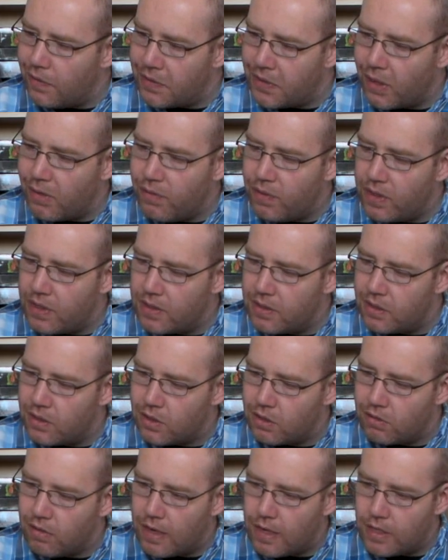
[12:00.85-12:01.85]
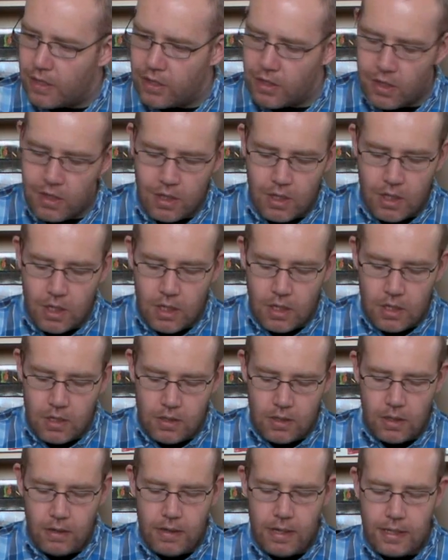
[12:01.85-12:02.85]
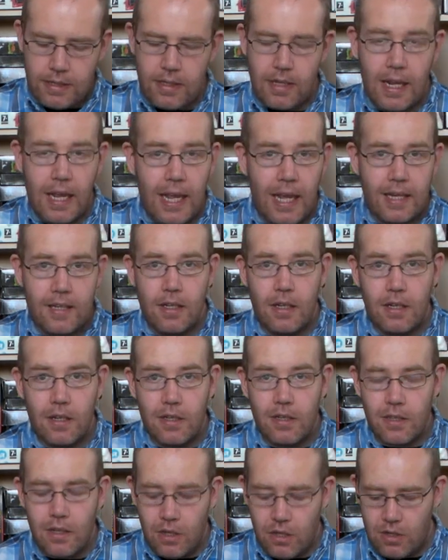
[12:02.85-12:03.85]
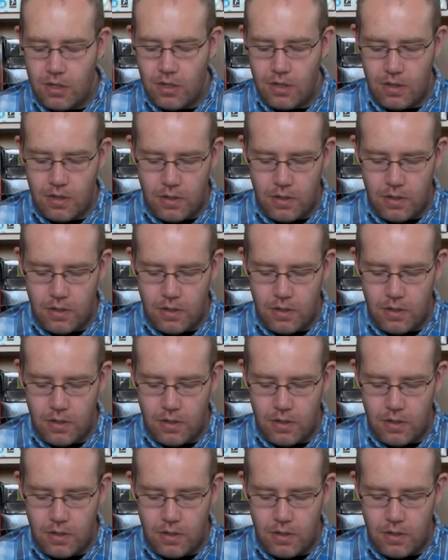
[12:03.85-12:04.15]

I don't think it's a scratch. So yeah, it's in excellent condition.